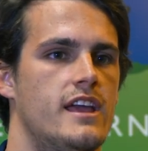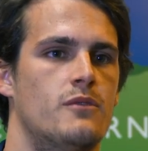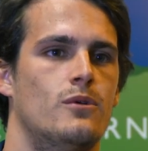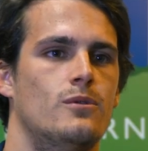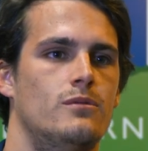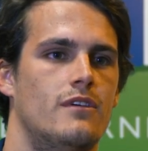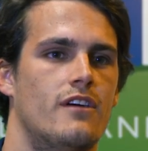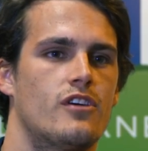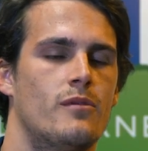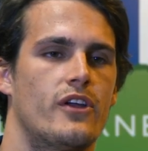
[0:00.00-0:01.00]
Yeah, well,
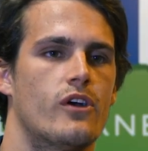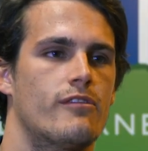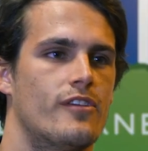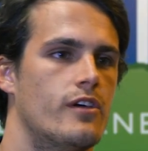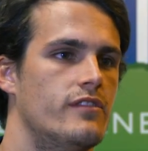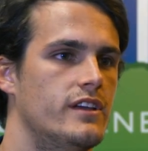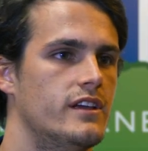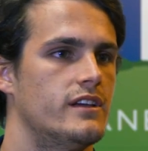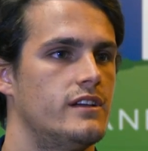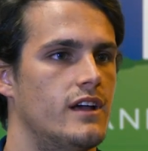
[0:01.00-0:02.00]
I've got my girlfriend over
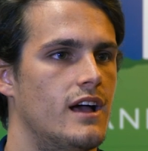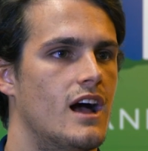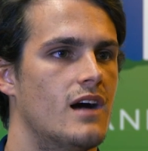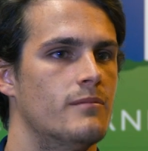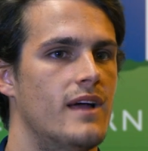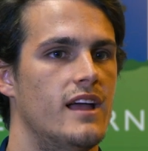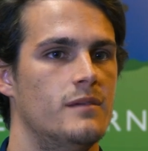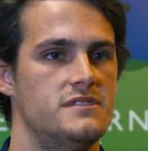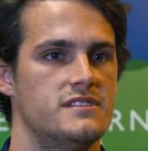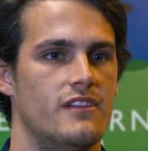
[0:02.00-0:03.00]
here,
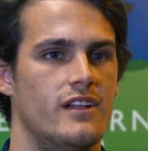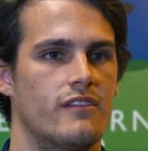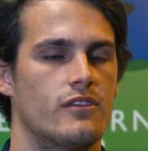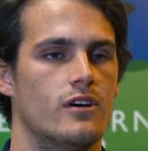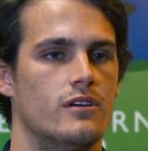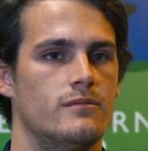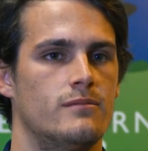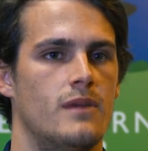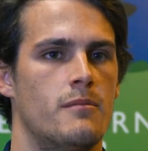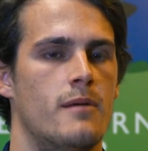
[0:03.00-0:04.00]
Ebs, and then I've got
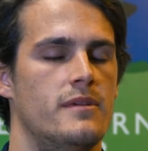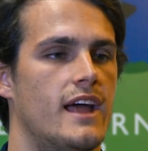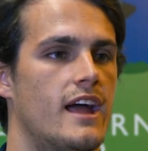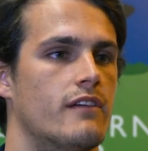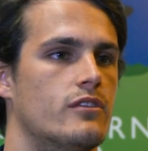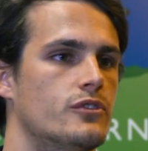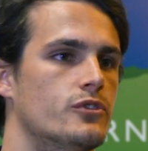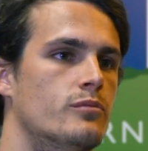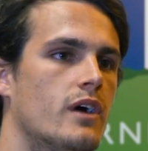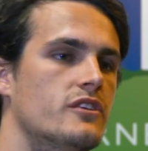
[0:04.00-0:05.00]
my mum and dad, and I've got
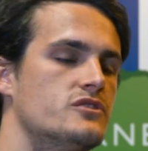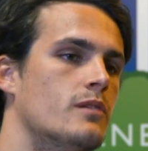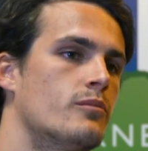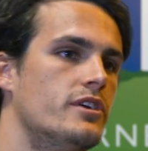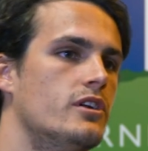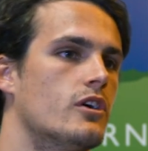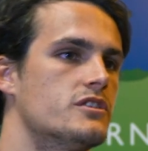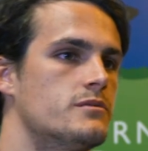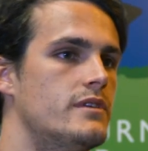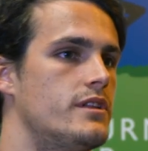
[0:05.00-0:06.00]
2 brothers who I'm pretty
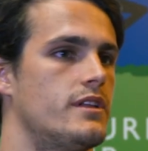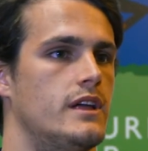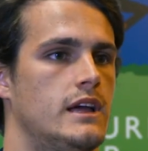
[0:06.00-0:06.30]
close with.